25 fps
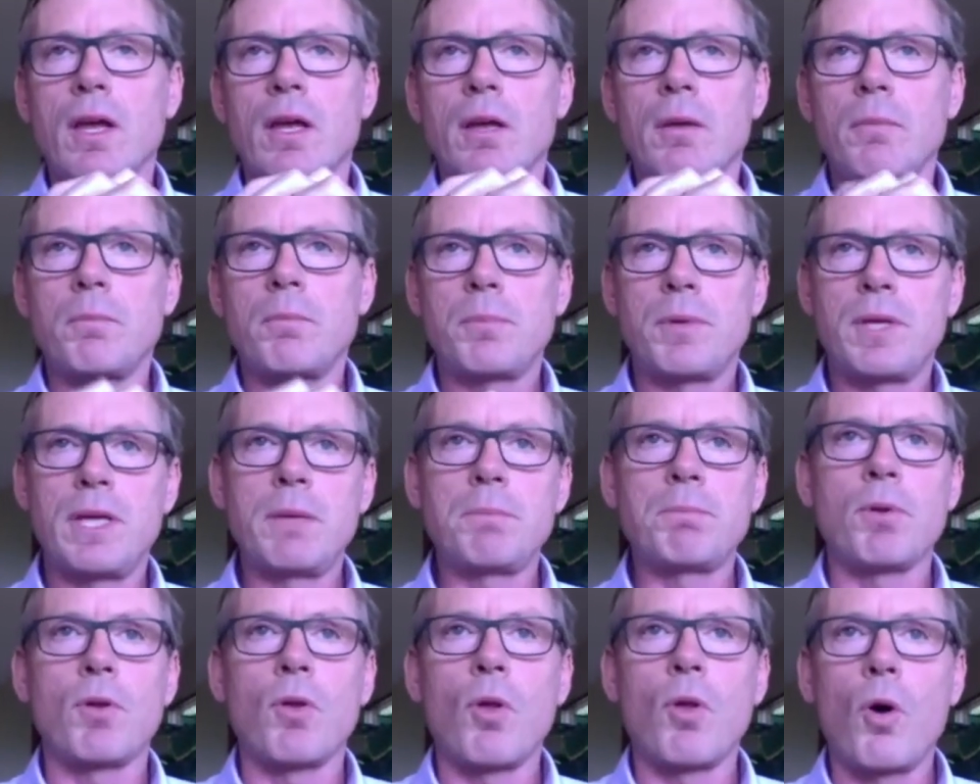
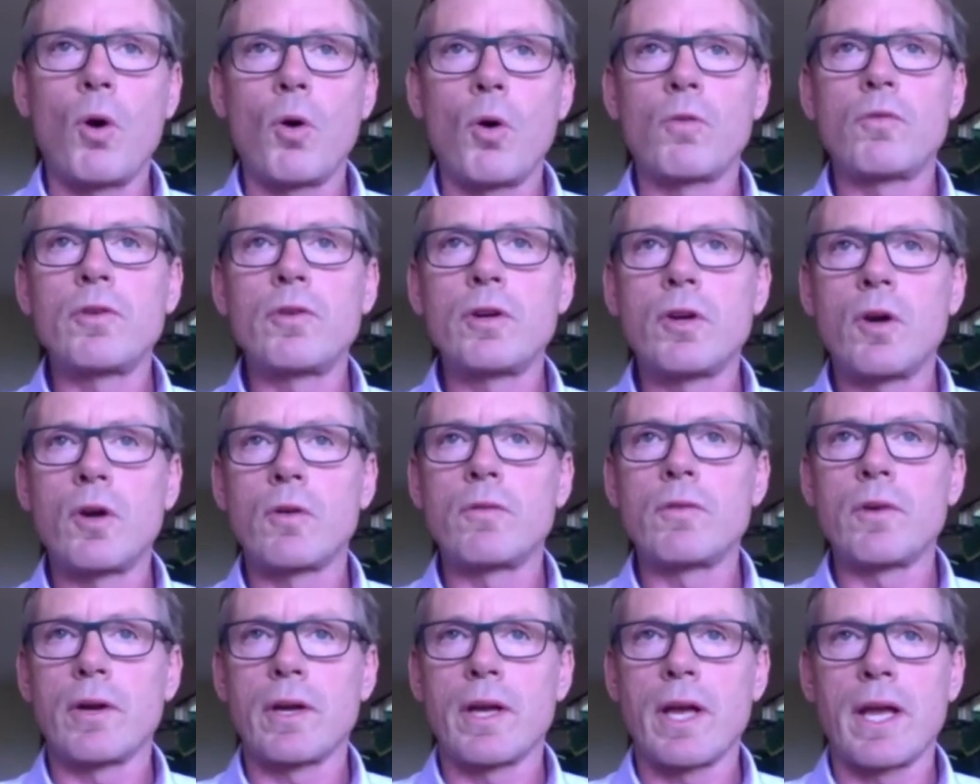people over and
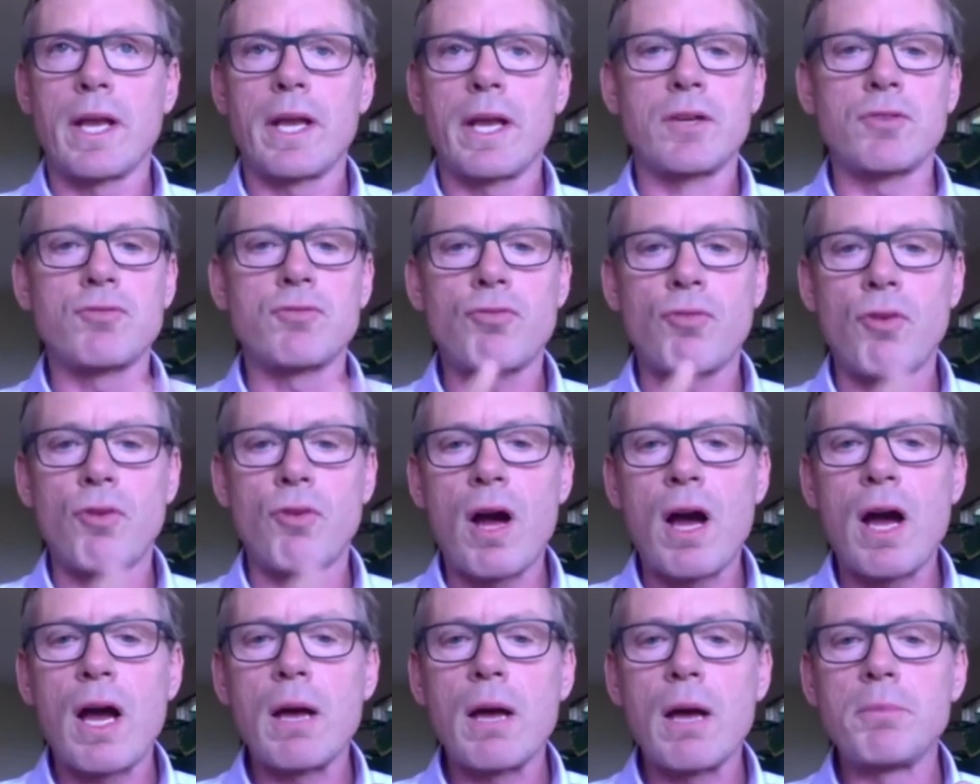over again in
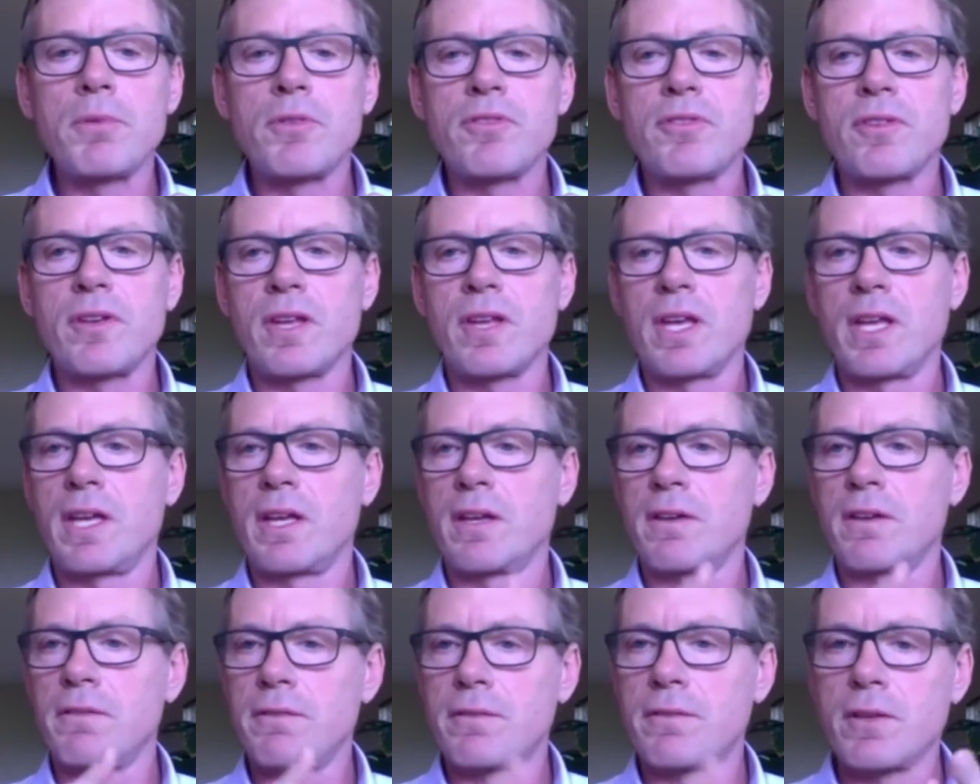tribes and
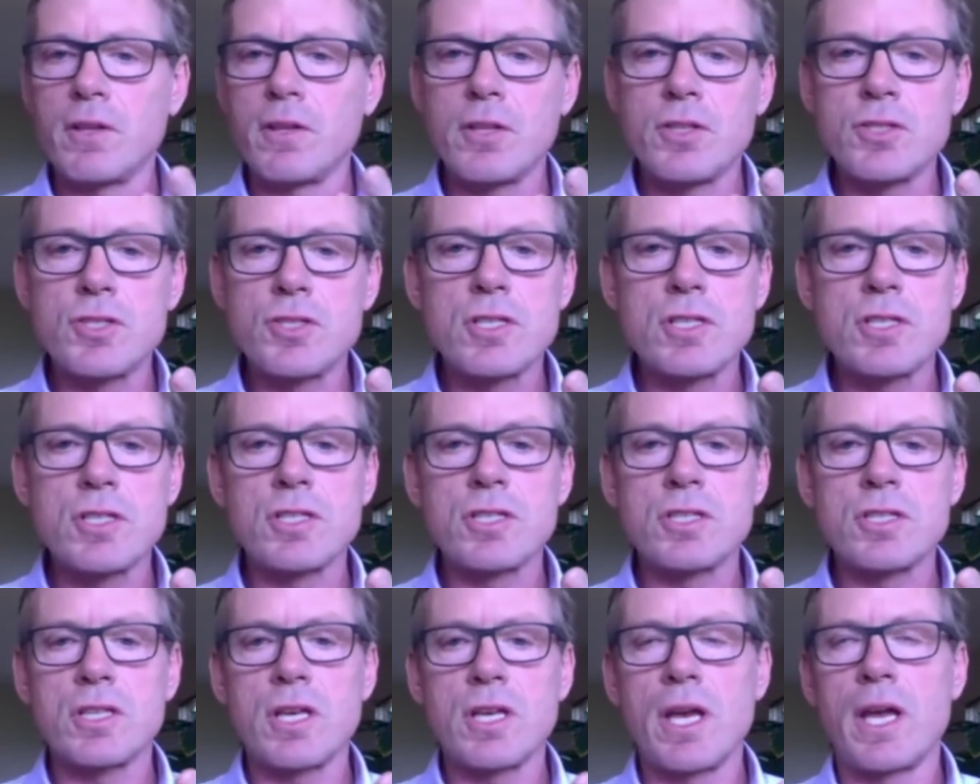in
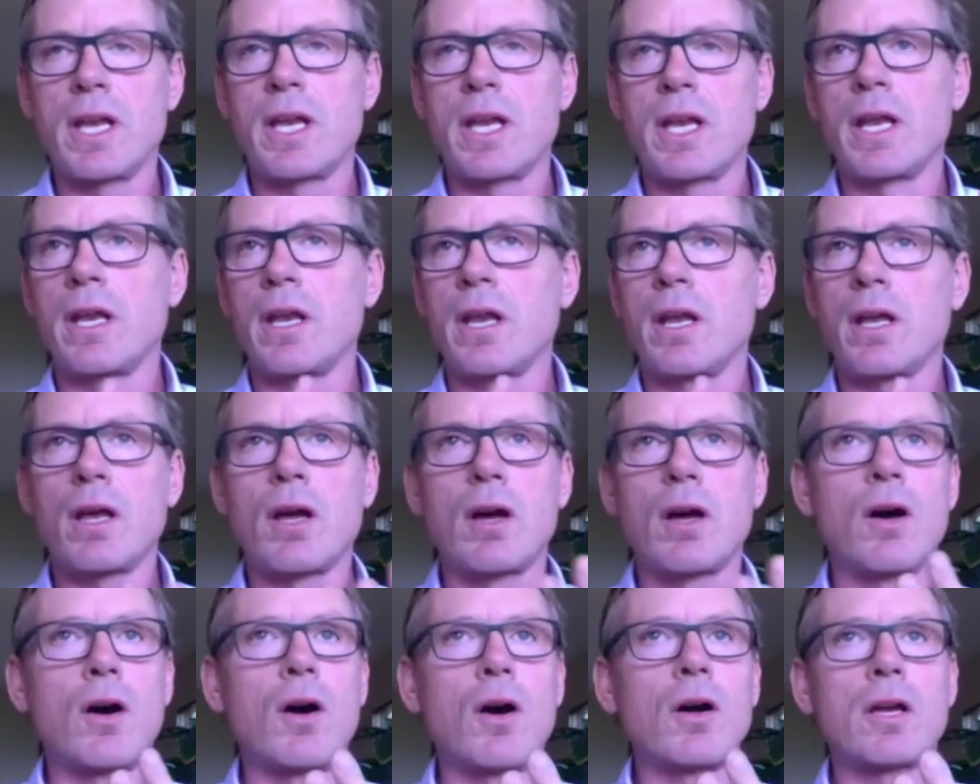villages and in
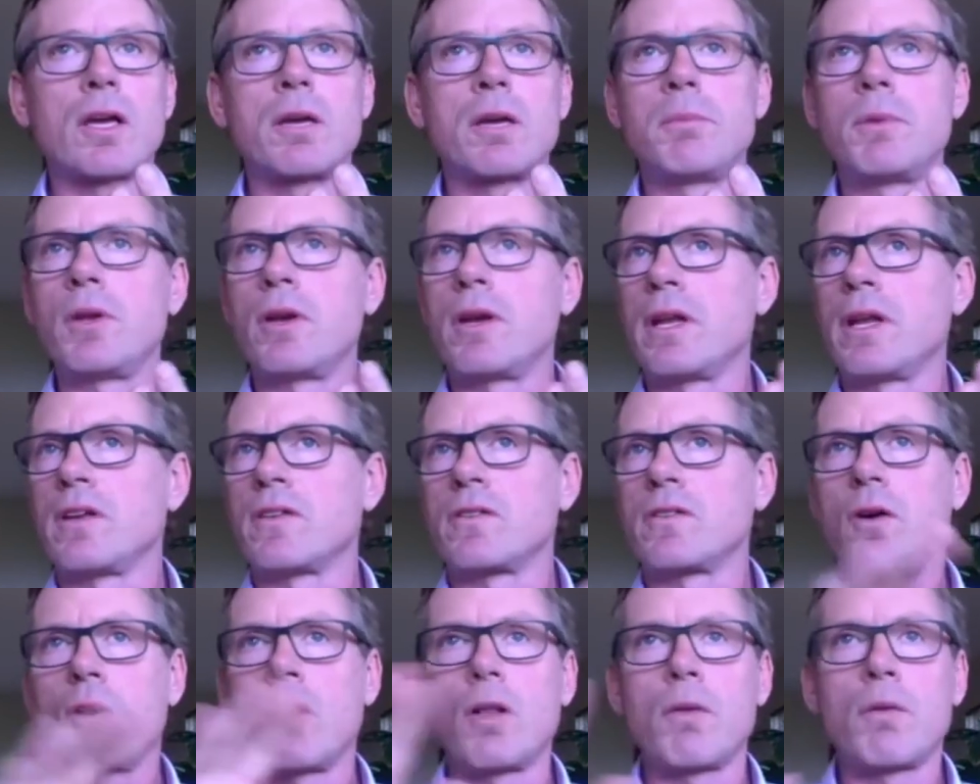all
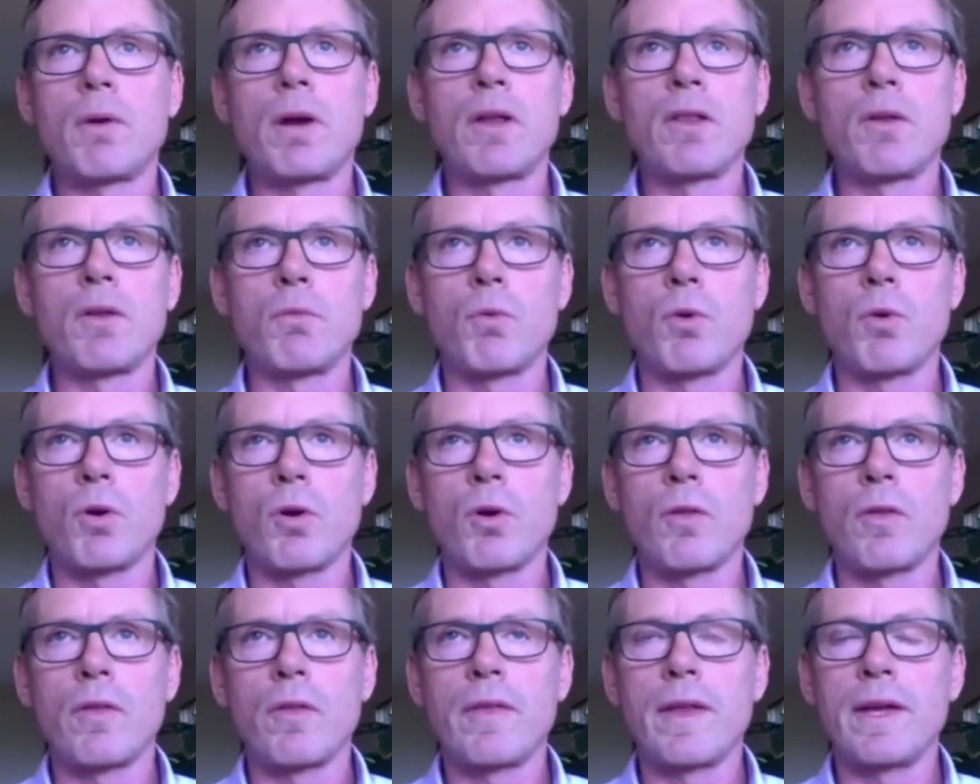communities all around the
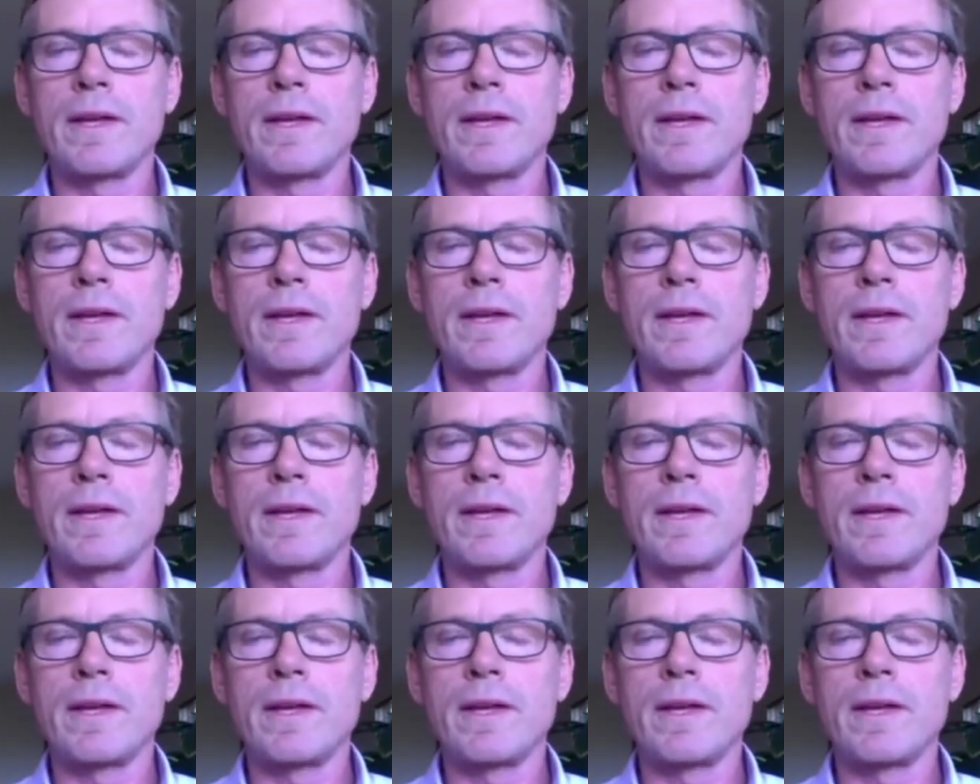world,